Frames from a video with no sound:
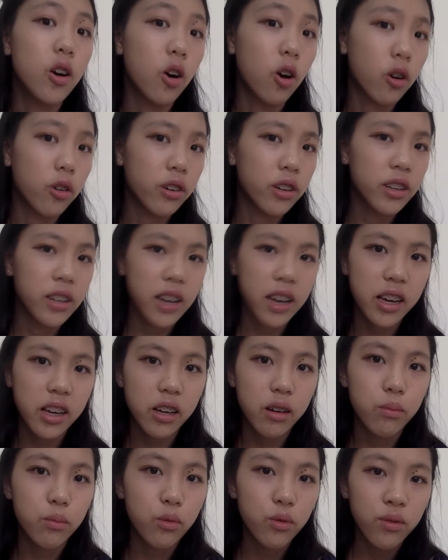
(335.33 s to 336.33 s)
or in like
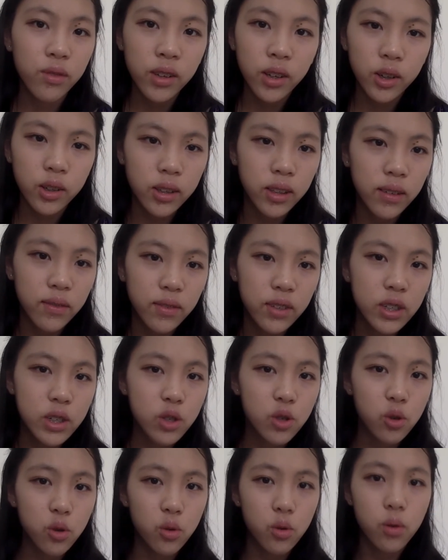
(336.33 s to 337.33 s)
a movie or TV
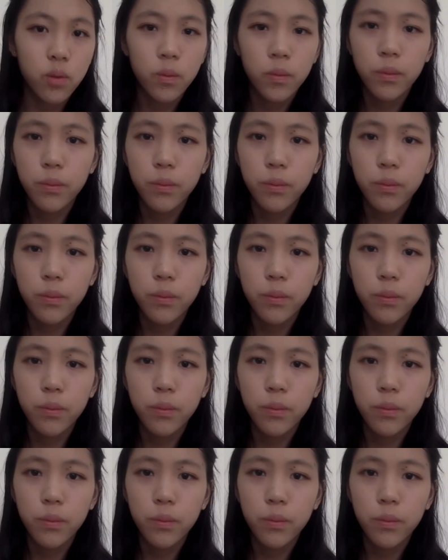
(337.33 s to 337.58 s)
show.